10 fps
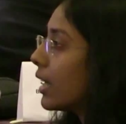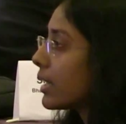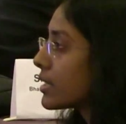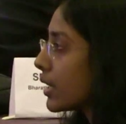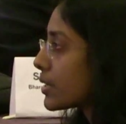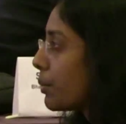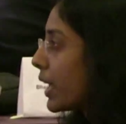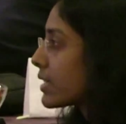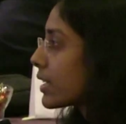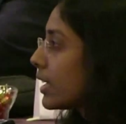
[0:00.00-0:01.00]
It's
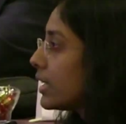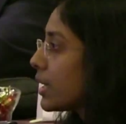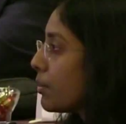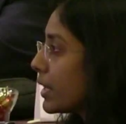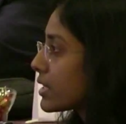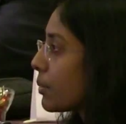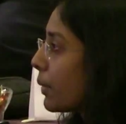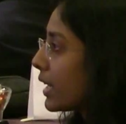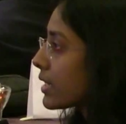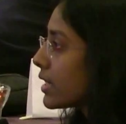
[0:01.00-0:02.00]
basically it's a
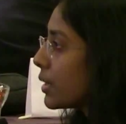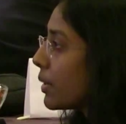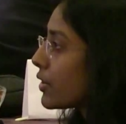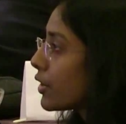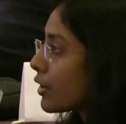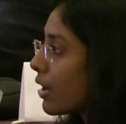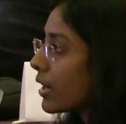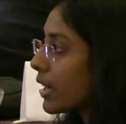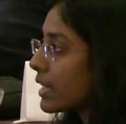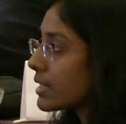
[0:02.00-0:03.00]
meta-sedimentary
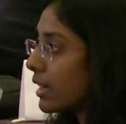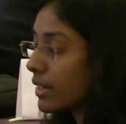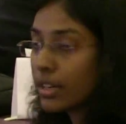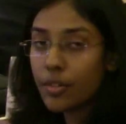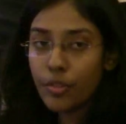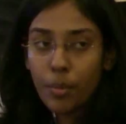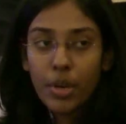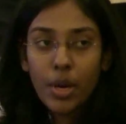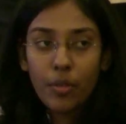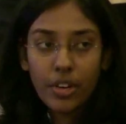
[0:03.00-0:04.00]
rock rise
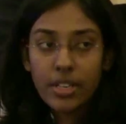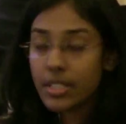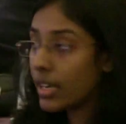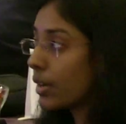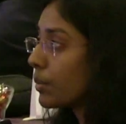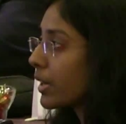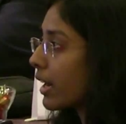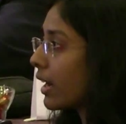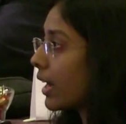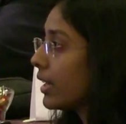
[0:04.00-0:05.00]
unconformably over a Sengum
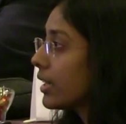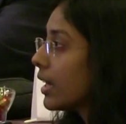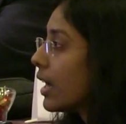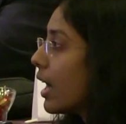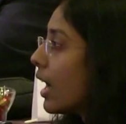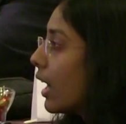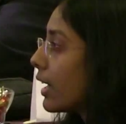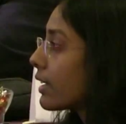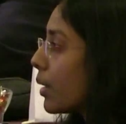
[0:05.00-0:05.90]
granite. It